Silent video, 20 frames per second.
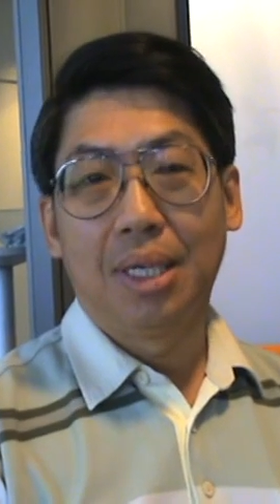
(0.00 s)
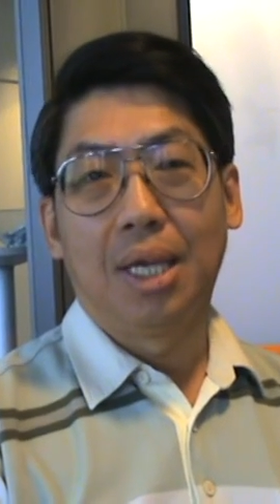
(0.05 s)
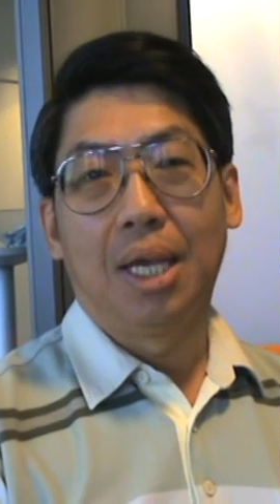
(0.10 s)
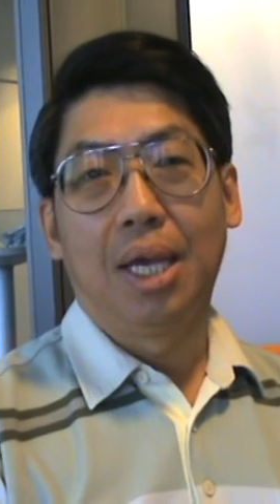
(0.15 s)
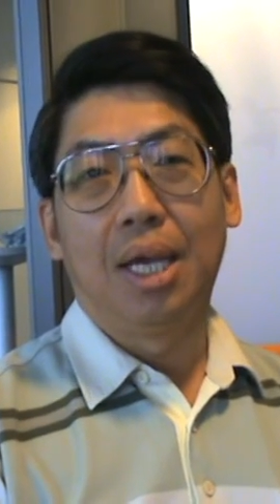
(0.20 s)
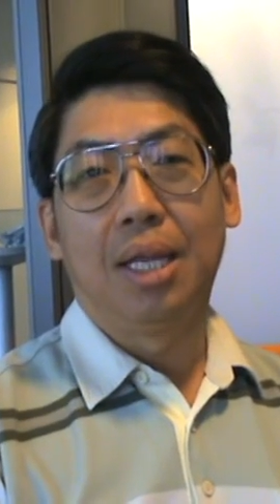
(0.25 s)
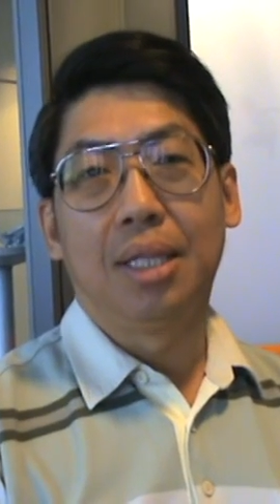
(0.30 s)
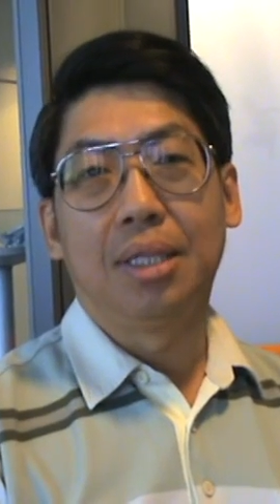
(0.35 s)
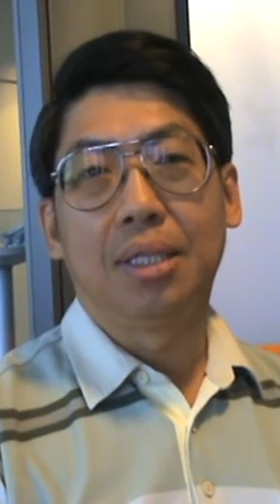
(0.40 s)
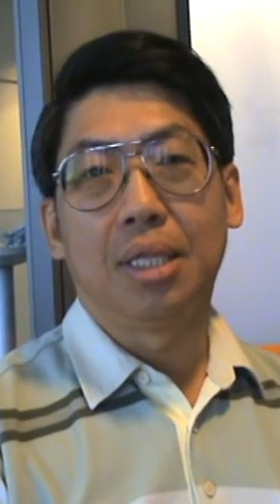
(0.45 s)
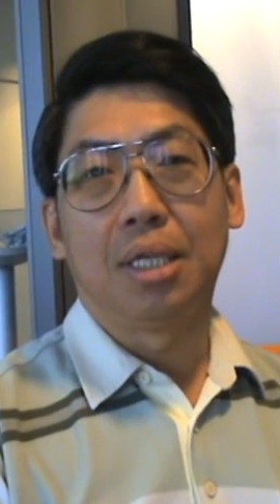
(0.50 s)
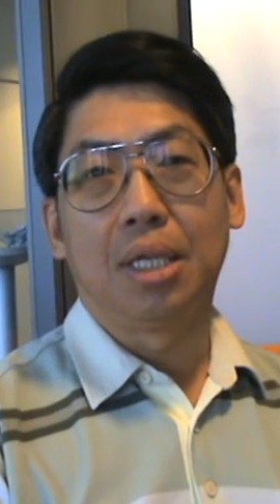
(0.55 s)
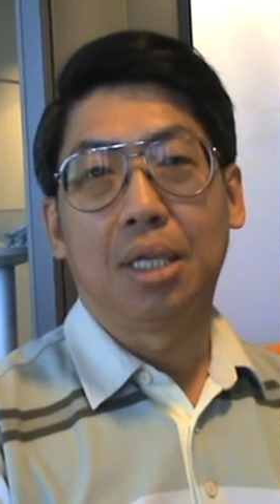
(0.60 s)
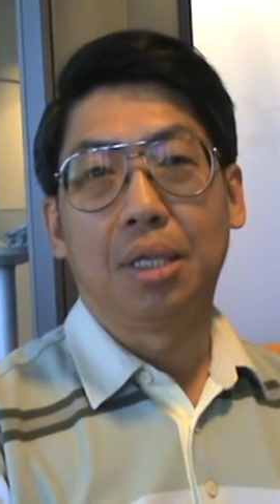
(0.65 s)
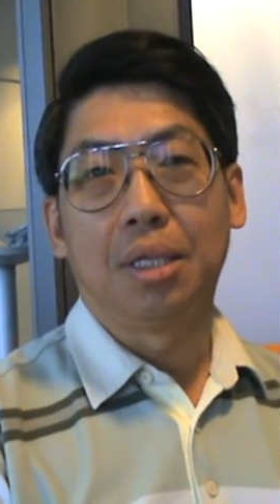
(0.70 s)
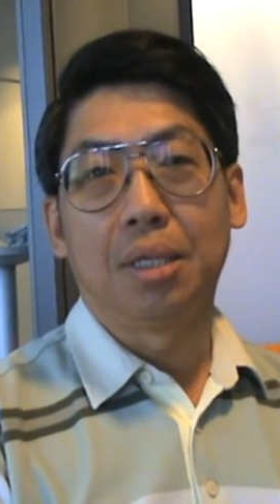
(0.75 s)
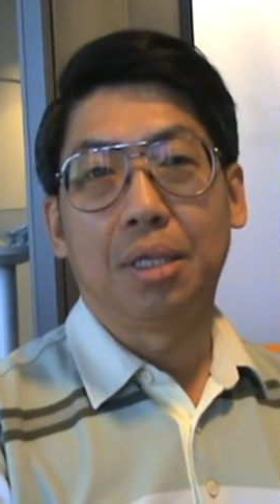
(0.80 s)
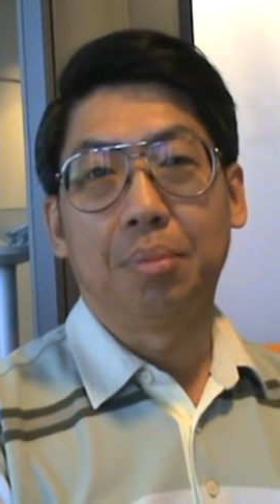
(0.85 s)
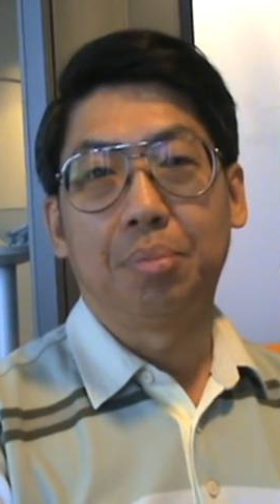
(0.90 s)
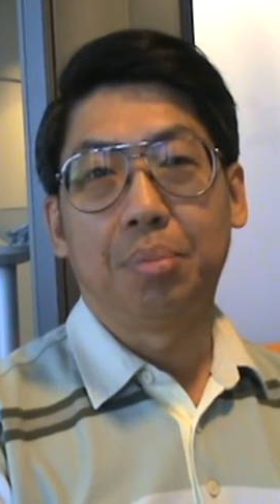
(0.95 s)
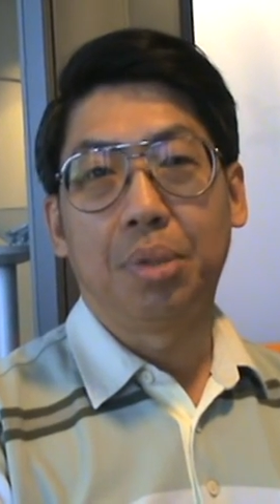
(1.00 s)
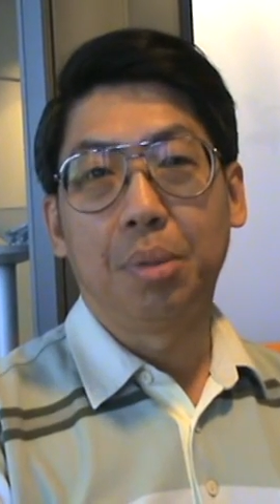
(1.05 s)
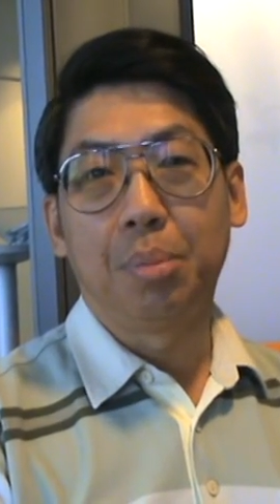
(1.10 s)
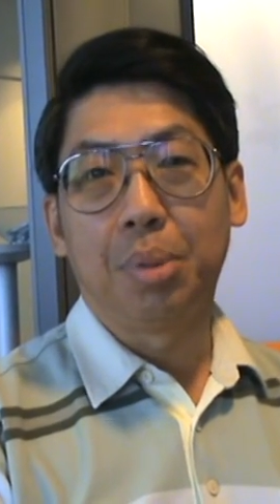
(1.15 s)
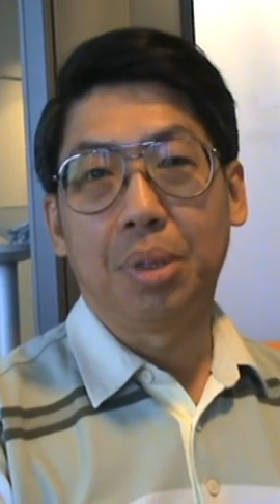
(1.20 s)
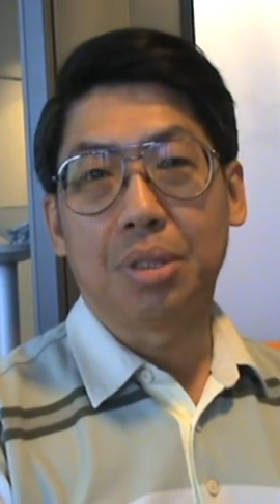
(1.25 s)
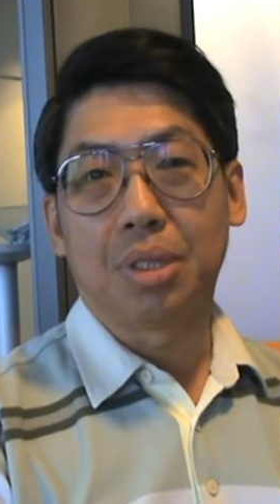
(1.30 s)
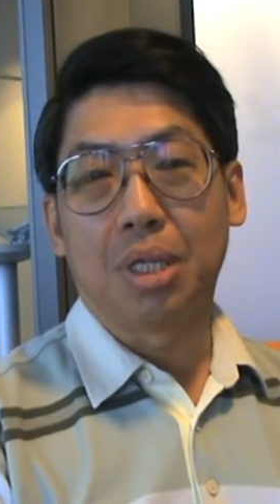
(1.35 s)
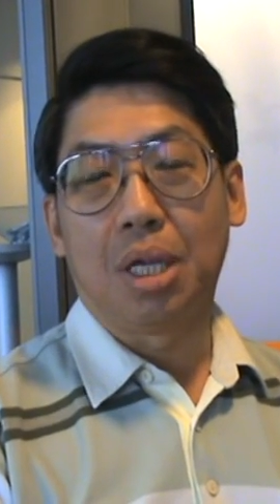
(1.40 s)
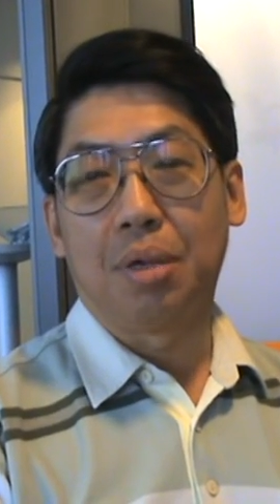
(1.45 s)
And the
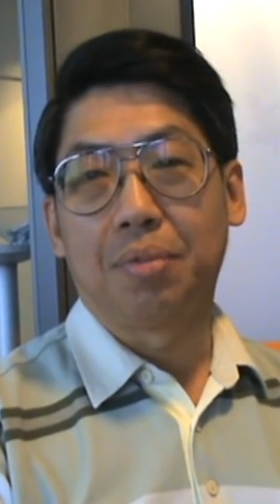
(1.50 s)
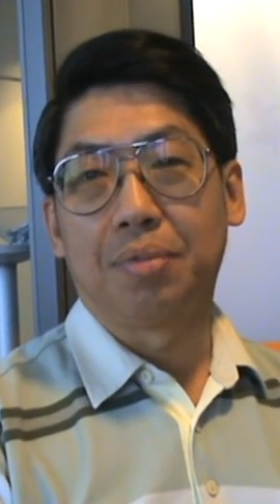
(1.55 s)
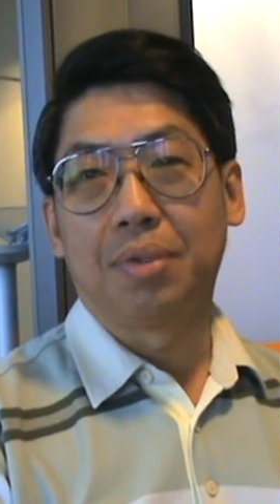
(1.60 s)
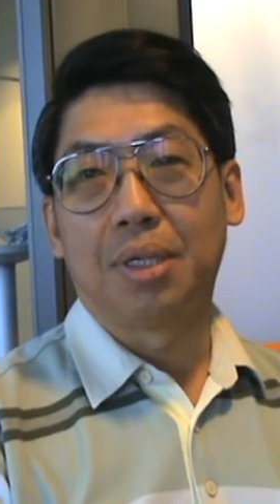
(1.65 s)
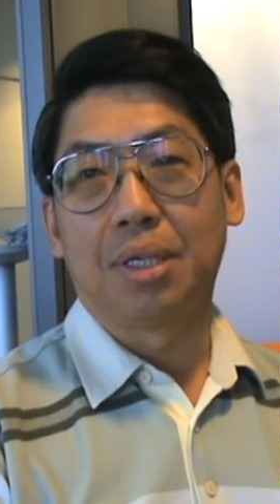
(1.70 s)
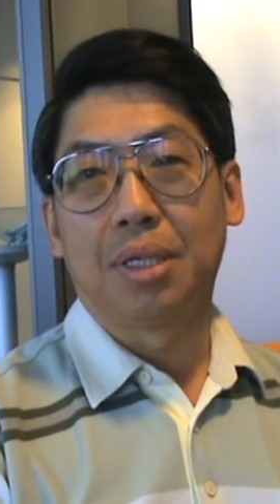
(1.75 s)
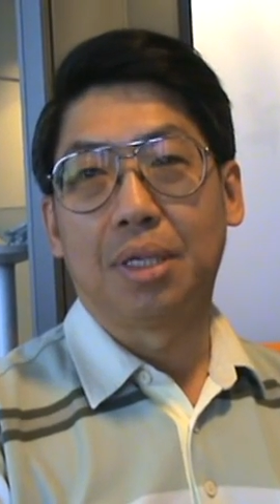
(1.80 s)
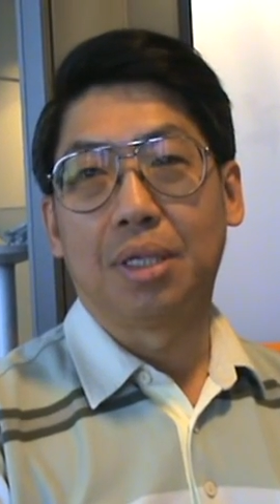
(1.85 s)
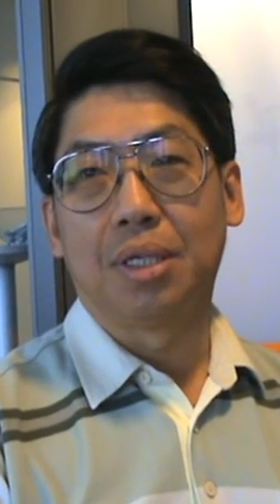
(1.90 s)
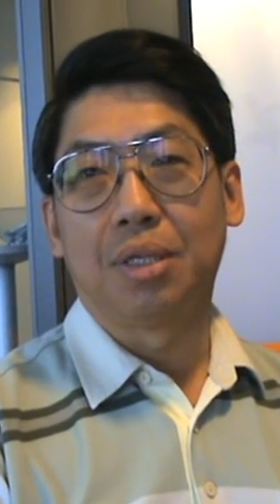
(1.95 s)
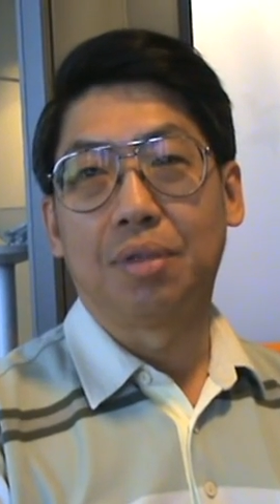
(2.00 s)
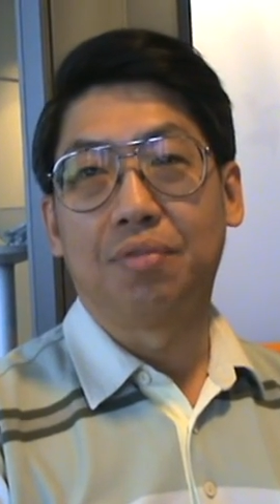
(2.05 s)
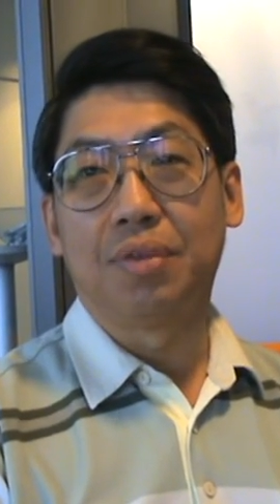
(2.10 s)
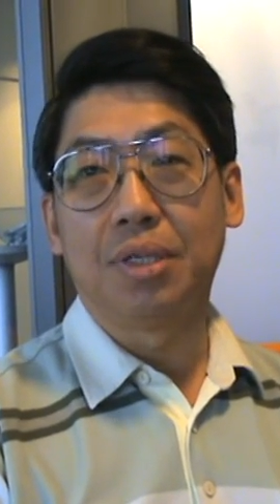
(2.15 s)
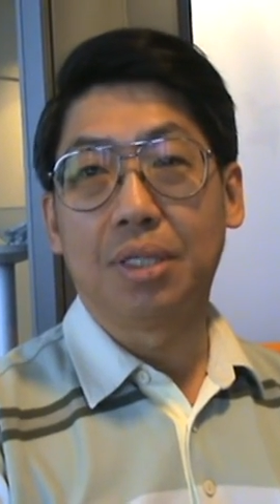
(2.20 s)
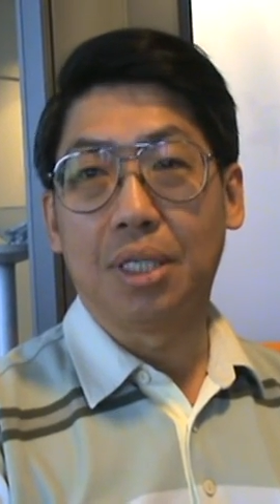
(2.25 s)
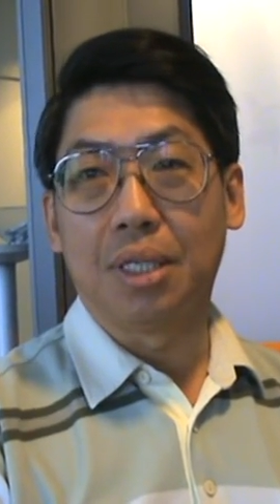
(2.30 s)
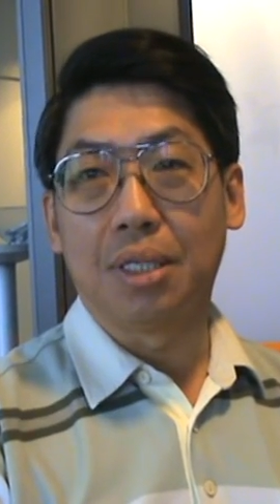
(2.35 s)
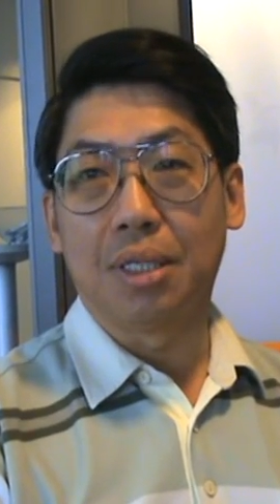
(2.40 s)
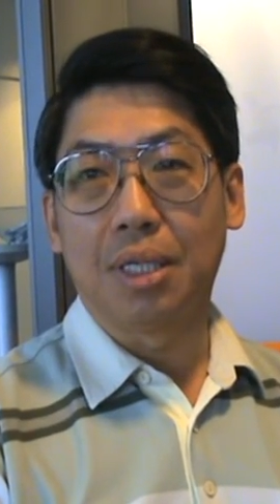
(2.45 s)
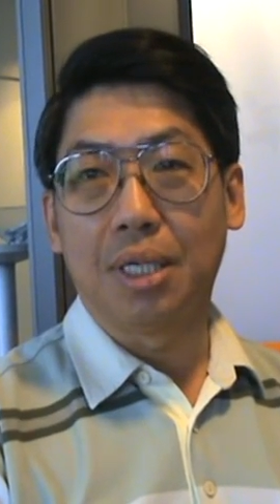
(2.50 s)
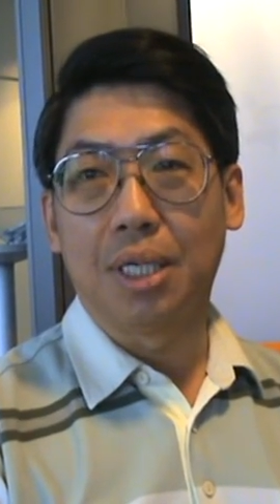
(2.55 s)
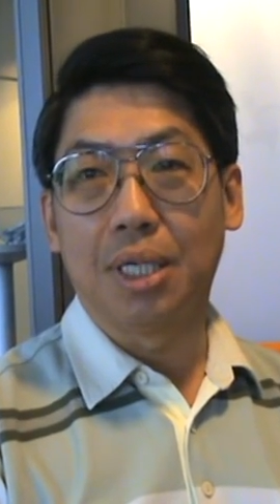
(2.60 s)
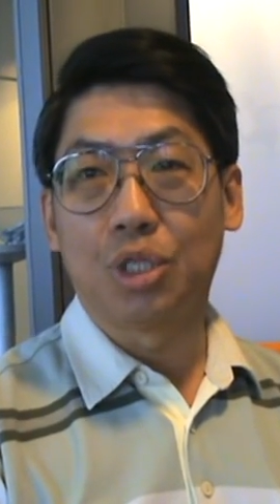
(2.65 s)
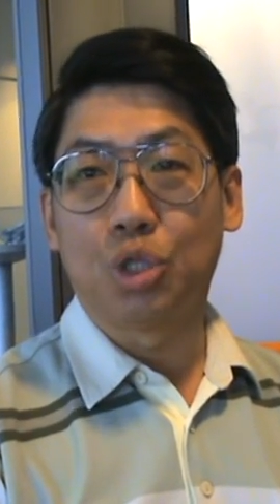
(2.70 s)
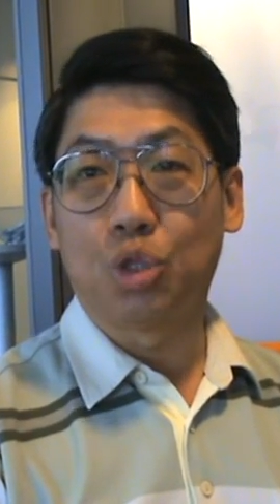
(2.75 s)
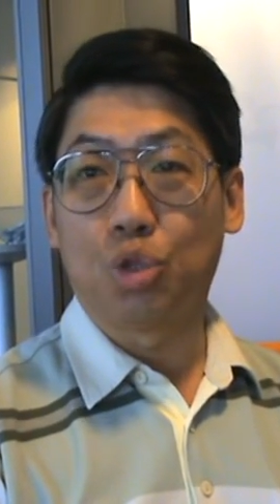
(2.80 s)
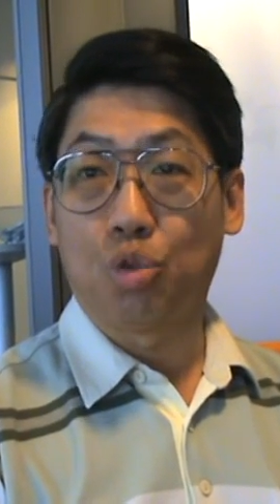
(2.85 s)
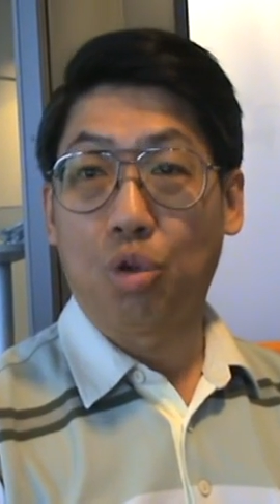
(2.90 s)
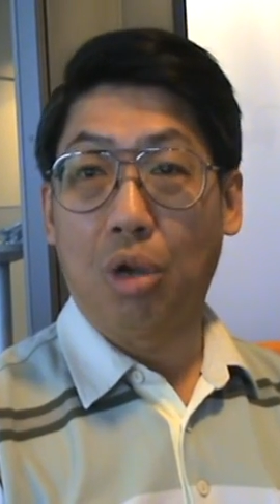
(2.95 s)
purpose of a visit
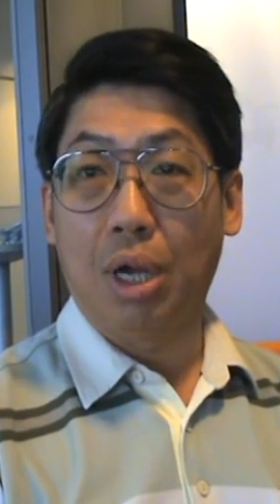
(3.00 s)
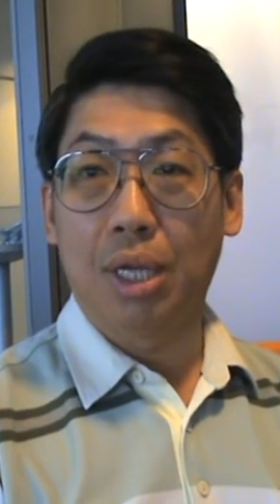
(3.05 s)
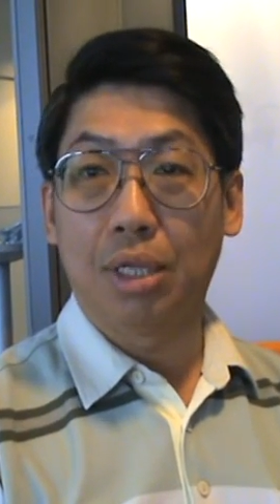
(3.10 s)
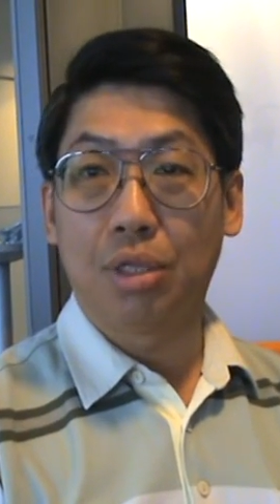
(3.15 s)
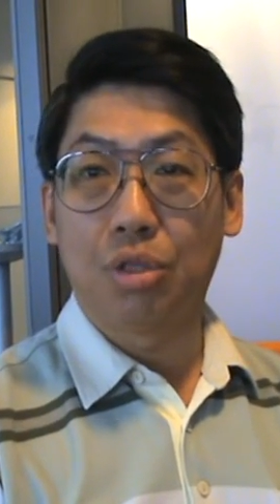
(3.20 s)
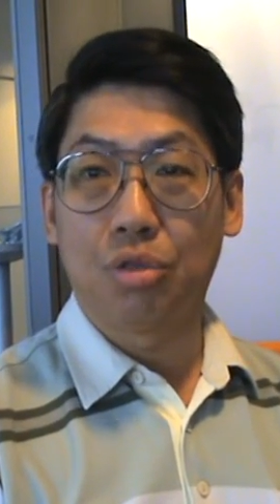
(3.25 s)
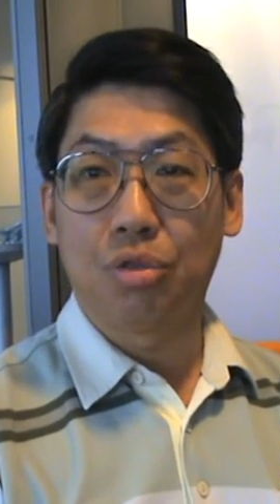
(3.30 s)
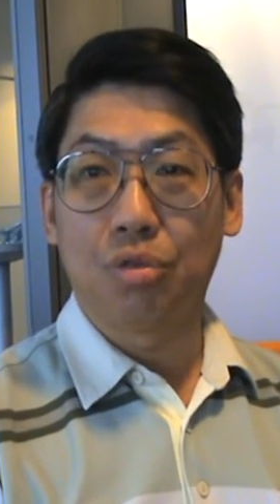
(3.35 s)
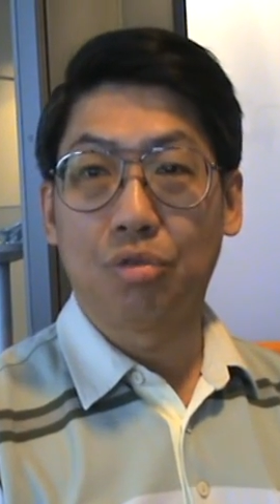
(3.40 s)
is try